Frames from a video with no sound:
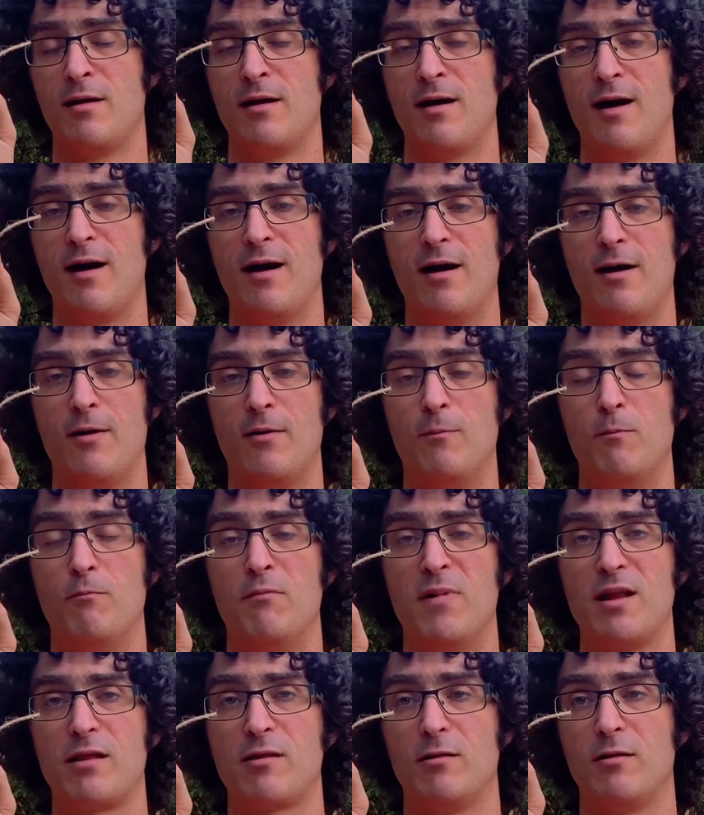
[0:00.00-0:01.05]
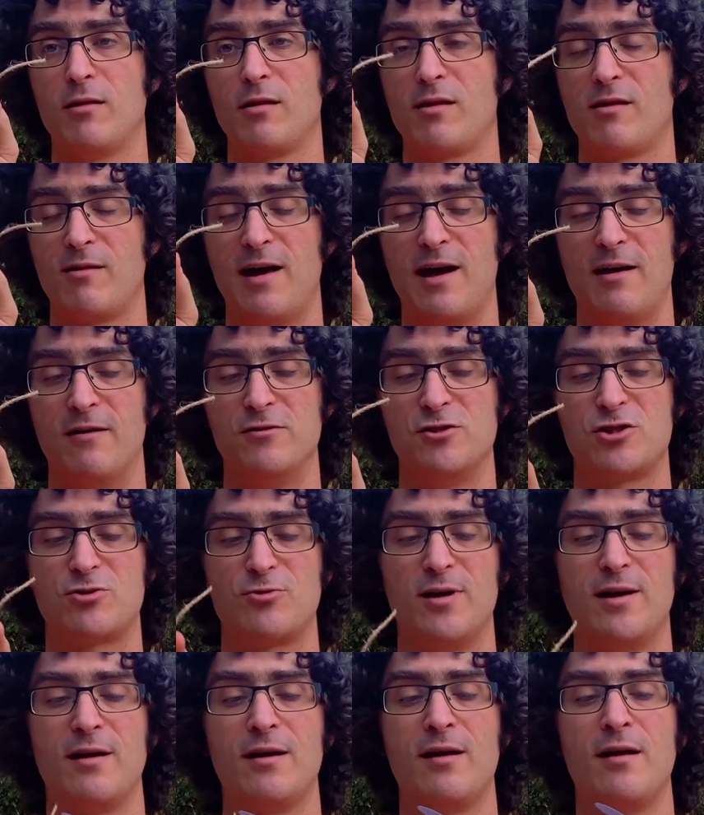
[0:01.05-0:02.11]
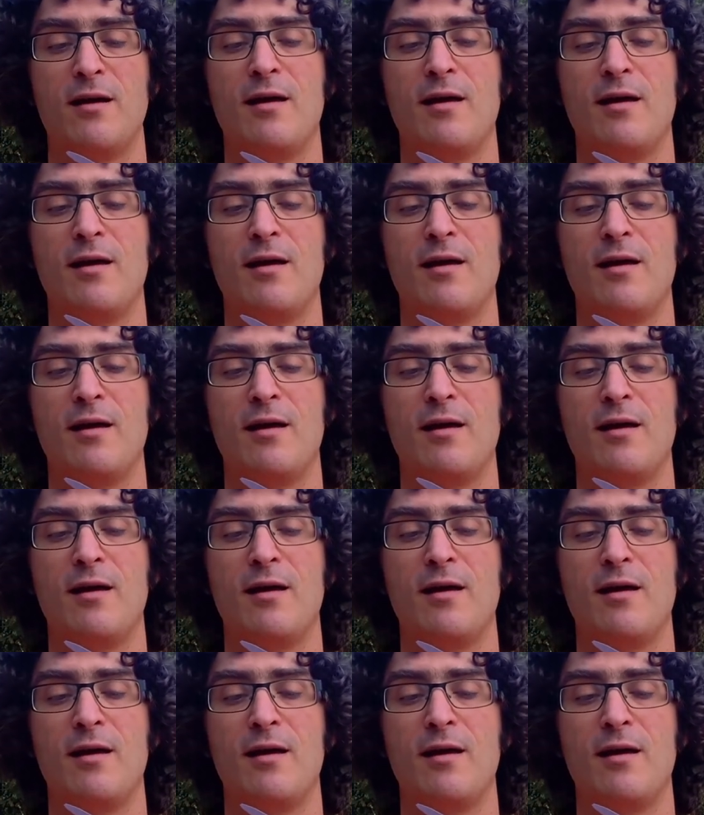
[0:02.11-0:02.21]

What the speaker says: our muscles out of string